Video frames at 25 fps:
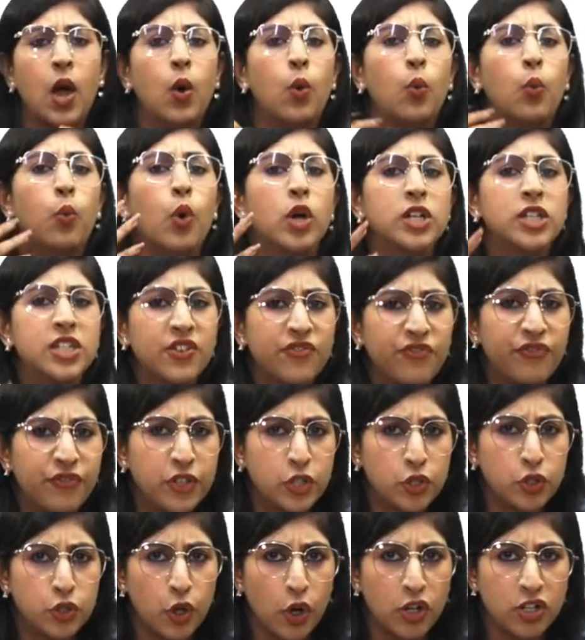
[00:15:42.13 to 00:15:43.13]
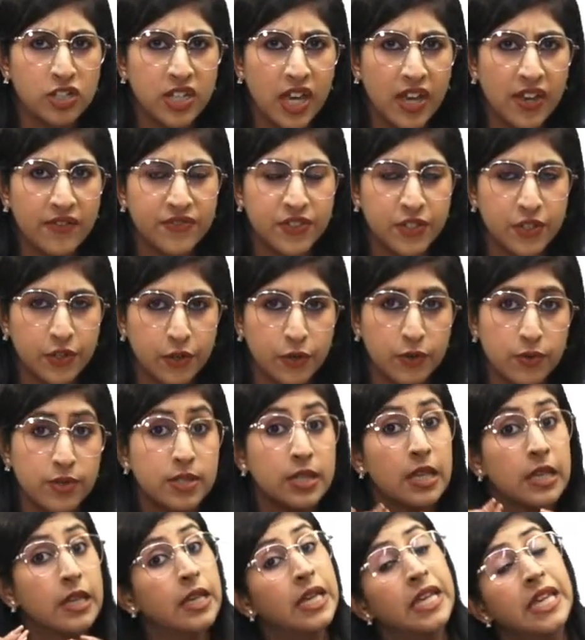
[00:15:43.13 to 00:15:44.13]
What if we do not have zeros?
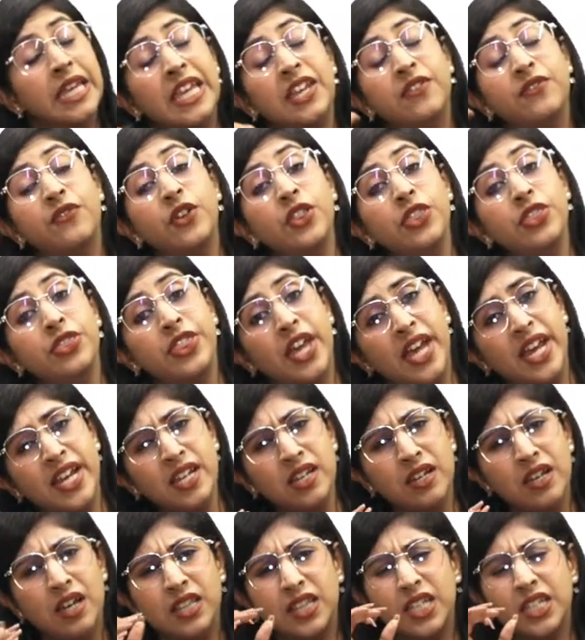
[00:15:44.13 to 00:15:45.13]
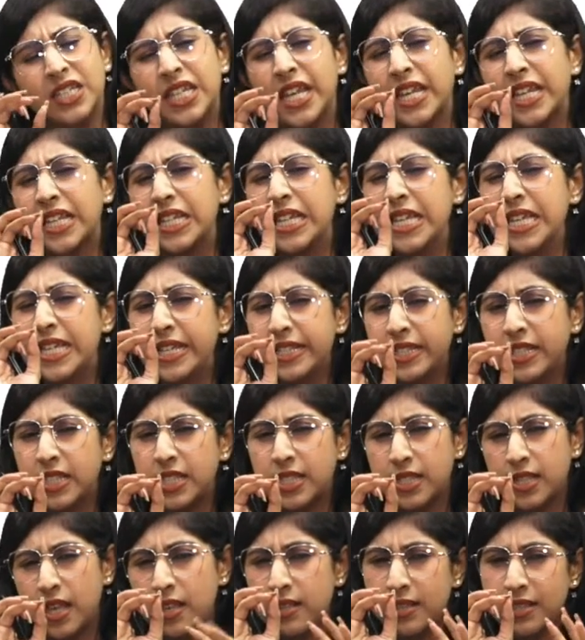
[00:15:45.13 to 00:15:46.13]
Even then, the technique
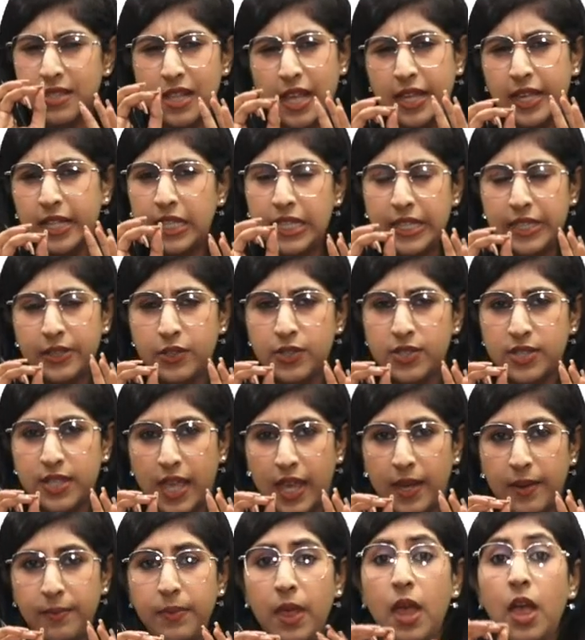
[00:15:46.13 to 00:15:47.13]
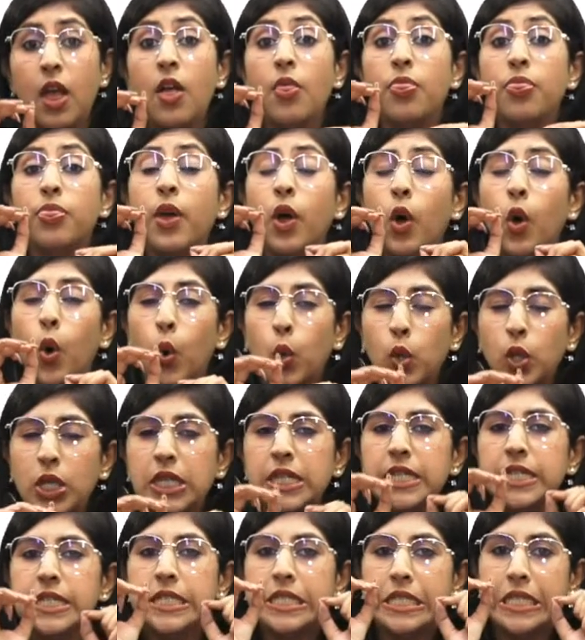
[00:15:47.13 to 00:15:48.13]
is slightly the same. The
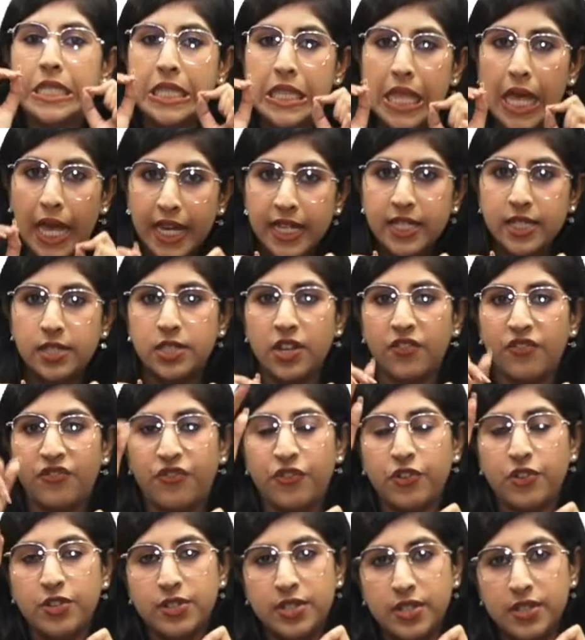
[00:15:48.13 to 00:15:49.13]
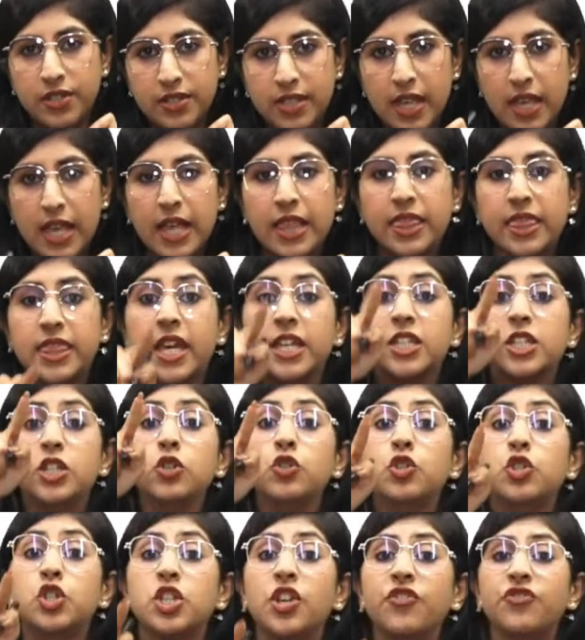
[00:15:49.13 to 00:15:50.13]
only slight difference is that
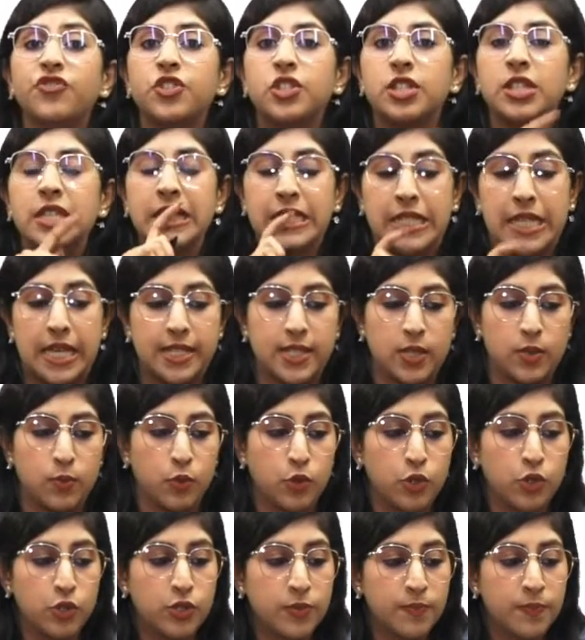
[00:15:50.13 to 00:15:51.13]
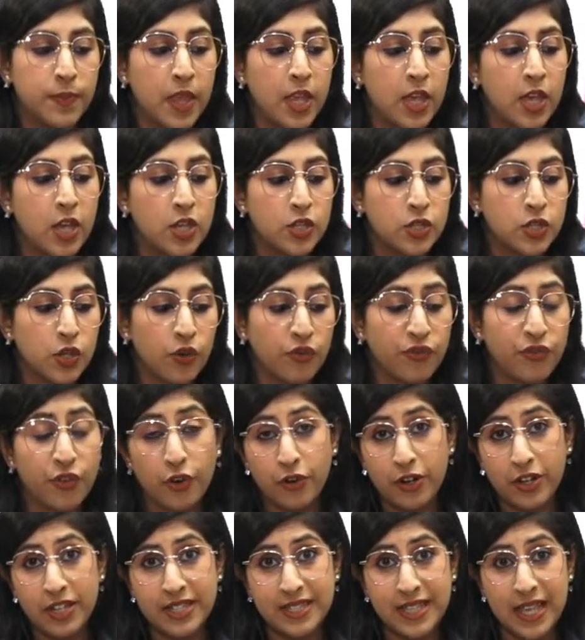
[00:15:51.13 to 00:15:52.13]
you shift the decimals. So
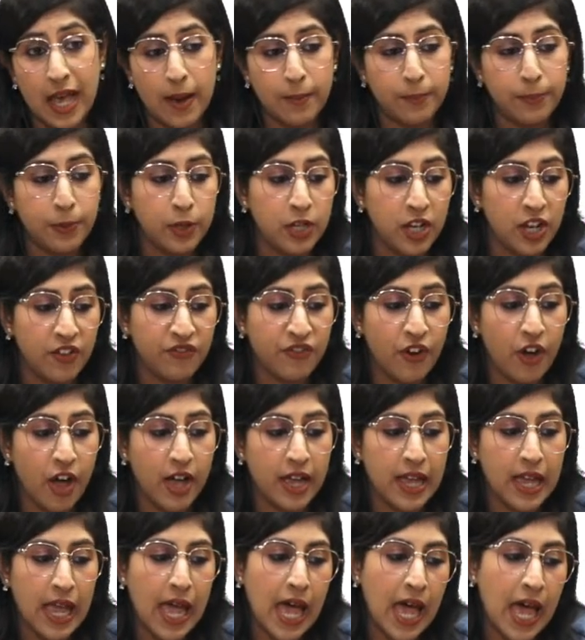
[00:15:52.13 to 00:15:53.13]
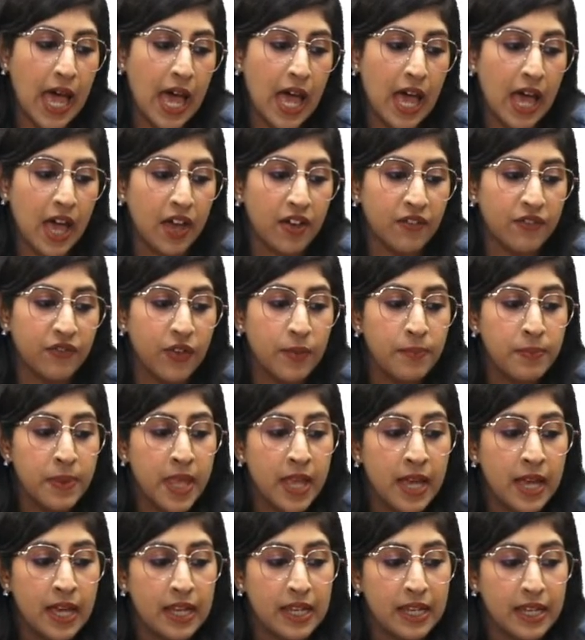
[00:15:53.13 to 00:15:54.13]
for example, if I have,
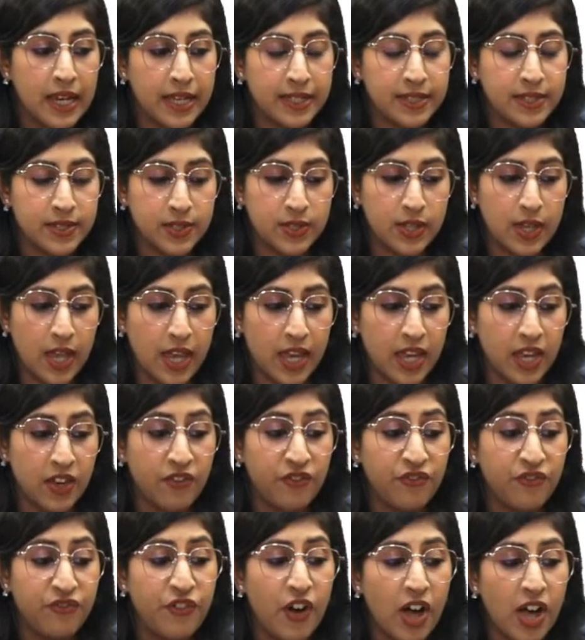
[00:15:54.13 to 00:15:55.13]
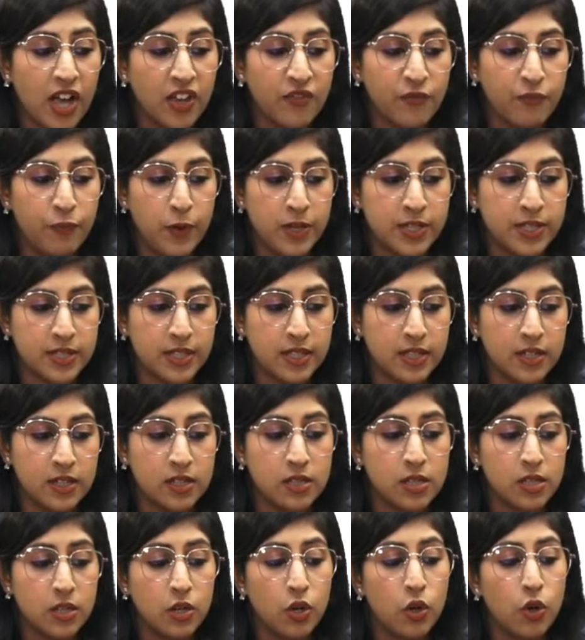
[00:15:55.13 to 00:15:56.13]
let's say,
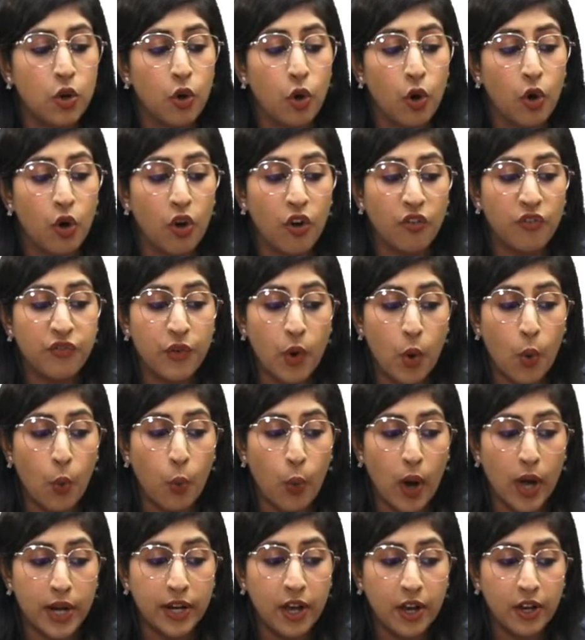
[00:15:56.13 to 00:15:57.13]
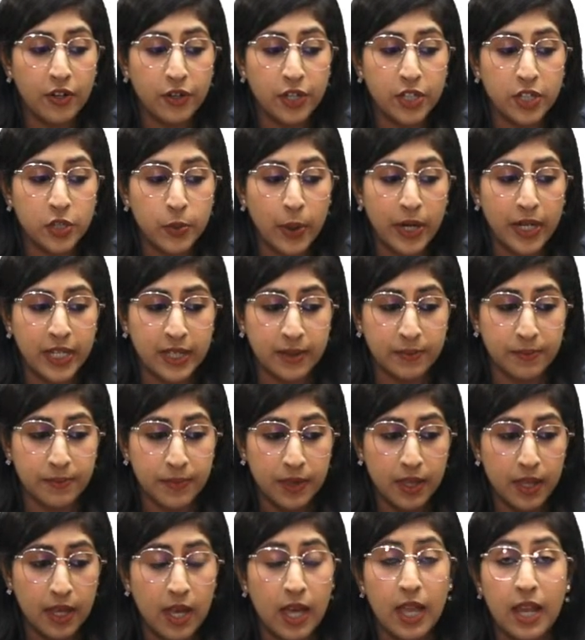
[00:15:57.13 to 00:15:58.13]
5% of 120,
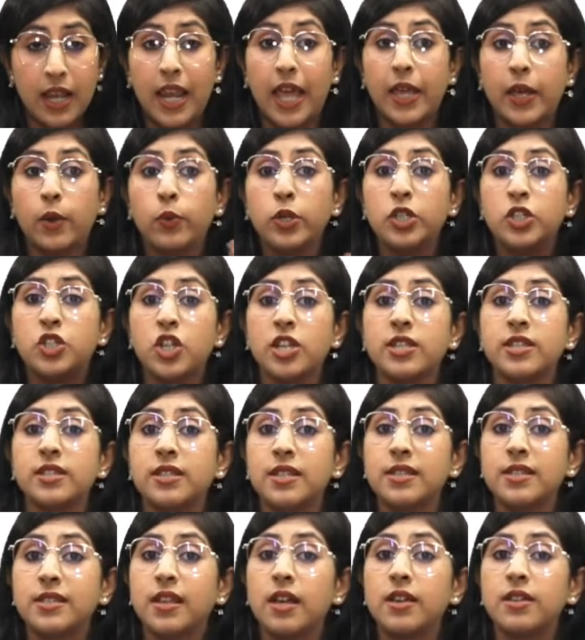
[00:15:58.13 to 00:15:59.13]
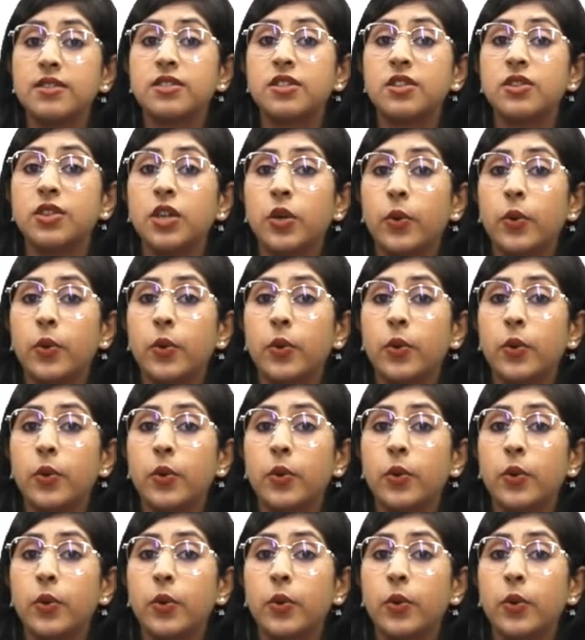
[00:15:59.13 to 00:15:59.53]
like we just discussed in the